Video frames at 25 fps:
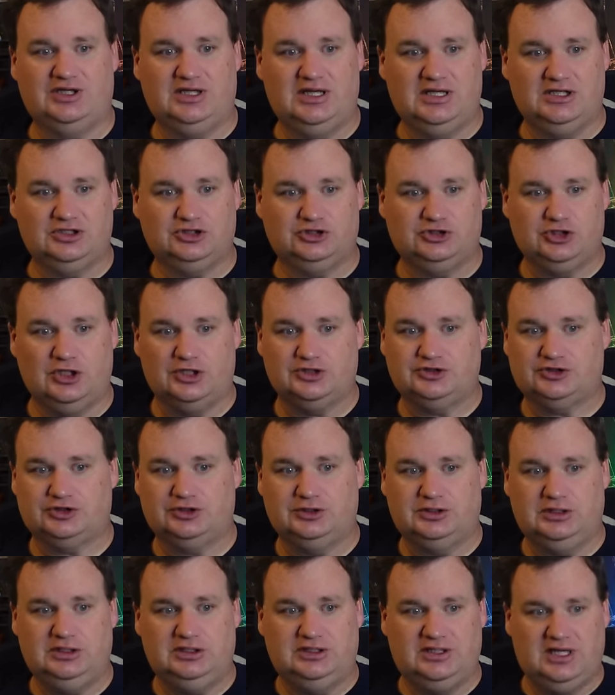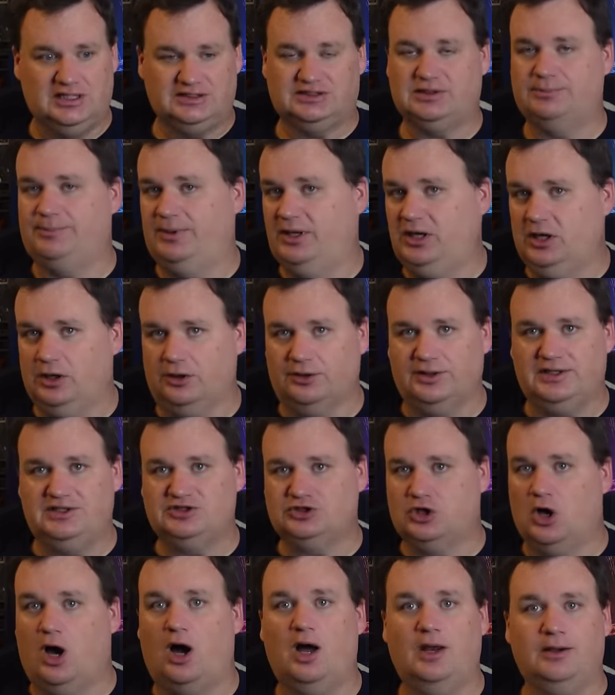He is just, he disappeared.
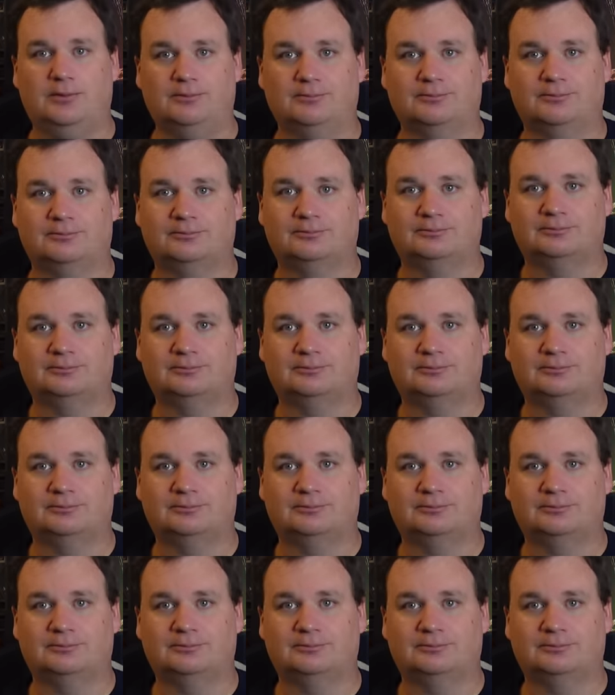He's gone.